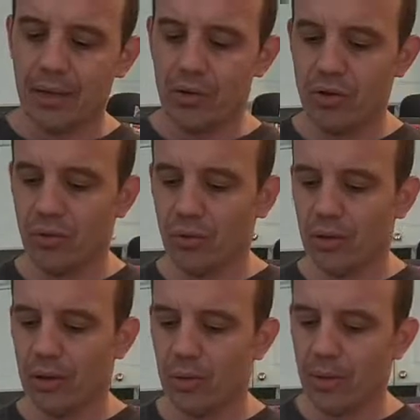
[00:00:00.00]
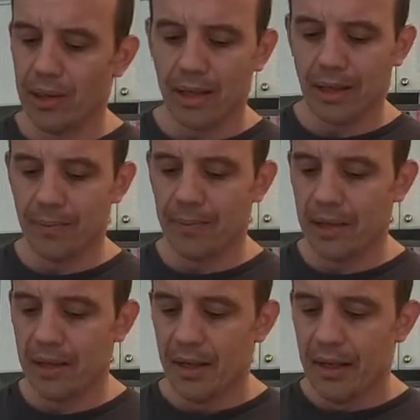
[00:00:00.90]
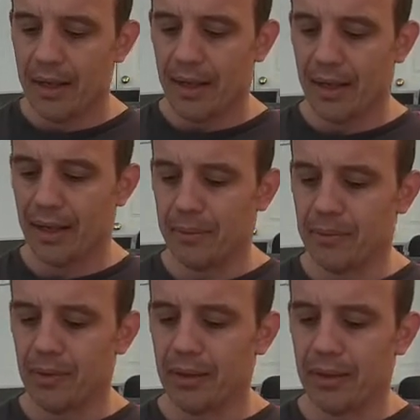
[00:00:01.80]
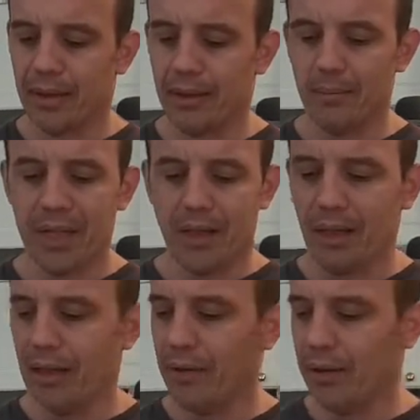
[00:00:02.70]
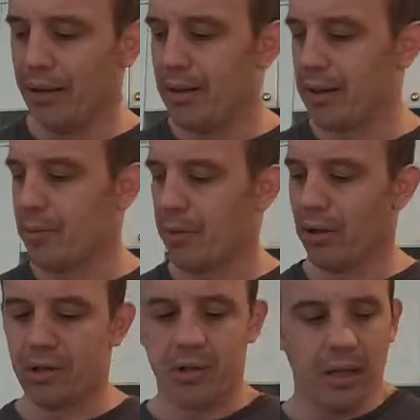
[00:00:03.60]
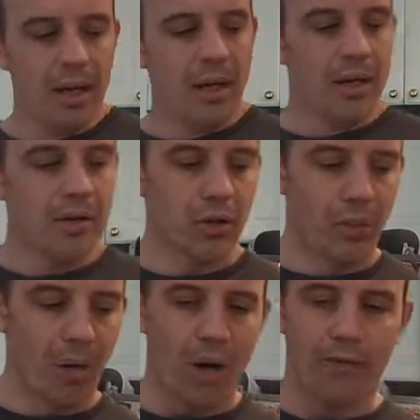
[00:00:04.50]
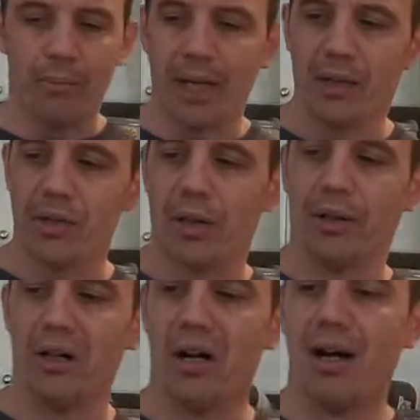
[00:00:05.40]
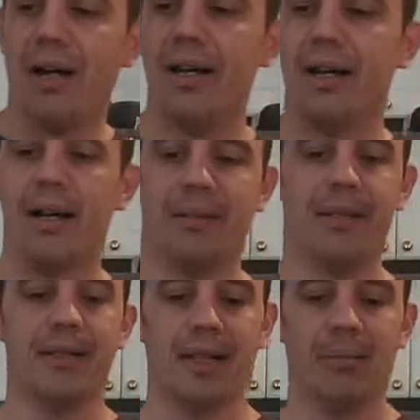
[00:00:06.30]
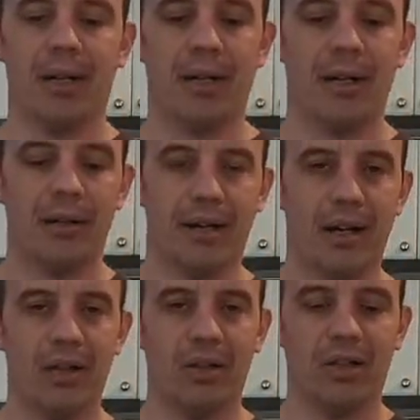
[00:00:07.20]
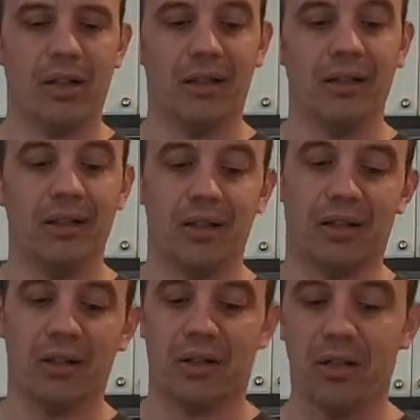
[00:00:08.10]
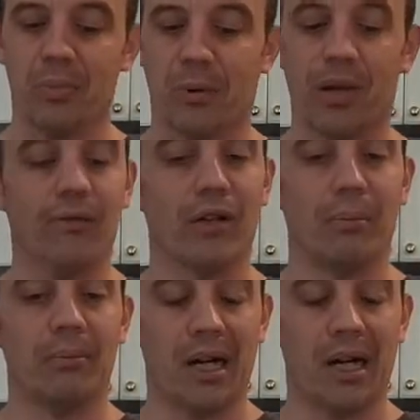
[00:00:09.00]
do real well, kind of being evenly dispersed. So my waffle maker is already on. I'm gonna take my non-cooking cooking spray from